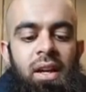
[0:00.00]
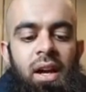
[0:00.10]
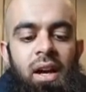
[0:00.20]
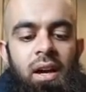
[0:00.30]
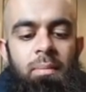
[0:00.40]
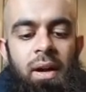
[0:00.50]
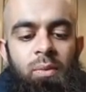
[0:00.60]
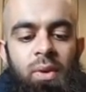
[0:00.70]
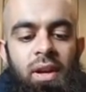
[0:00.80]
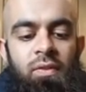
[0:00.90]
And
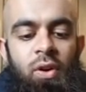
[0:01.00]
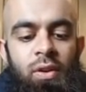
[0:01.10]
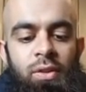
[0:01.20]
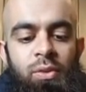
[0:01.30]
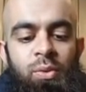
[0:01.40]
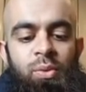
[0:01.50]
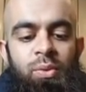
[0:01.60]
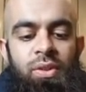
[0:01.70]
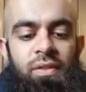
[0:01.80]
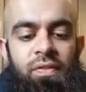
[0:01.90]
we have got through
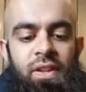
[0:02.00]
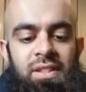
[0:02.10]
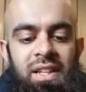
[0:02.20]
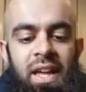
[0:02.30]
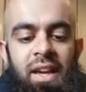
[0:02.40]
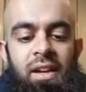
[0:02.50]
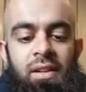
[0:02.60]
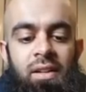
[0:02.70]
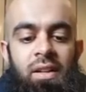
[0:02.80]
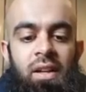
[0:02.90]
the first layer.
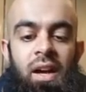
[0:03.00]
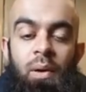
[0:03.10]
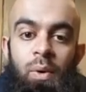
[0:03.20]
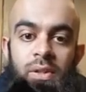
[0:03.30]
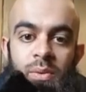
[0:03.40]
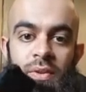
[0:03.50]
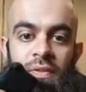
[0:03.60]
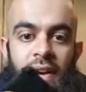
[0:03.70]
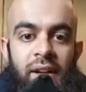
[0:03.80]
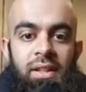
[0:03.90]
And what do we
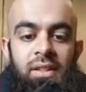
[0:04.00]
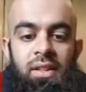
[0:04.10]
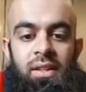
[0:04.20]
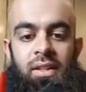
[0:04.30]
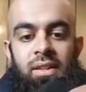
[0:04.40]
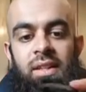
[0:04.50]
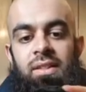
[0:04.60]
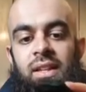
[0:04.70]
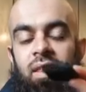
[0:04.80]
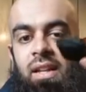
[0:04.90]
find? There's
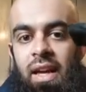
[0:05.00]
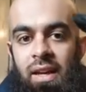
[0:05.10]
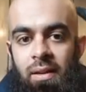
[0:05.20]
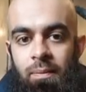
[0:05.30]
another layer.